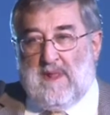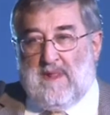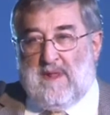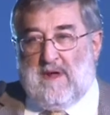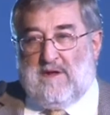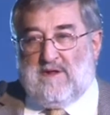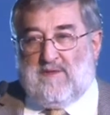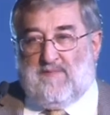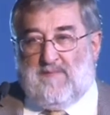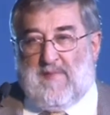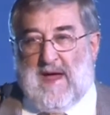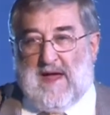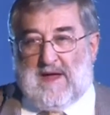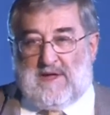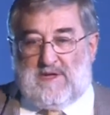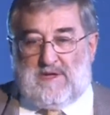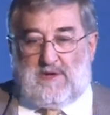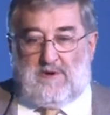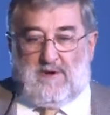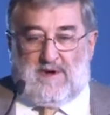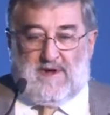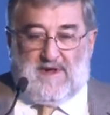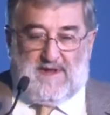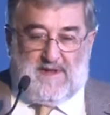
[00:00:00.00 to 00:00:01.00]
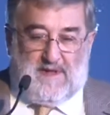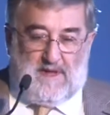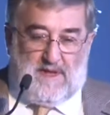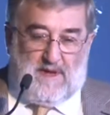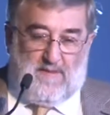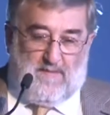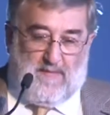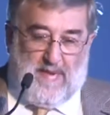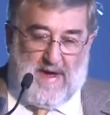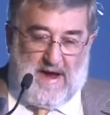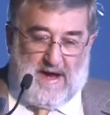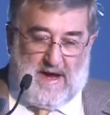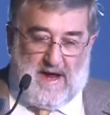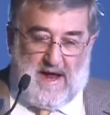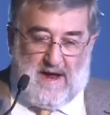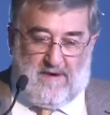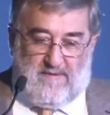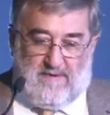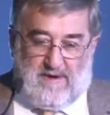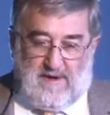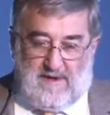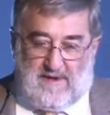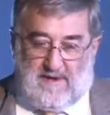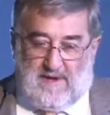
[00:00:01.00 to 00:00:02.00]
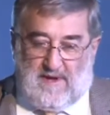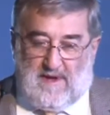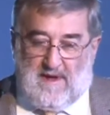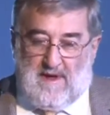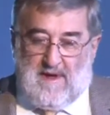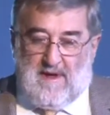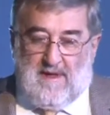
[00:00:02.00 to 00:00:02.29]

those back streets and the back areas.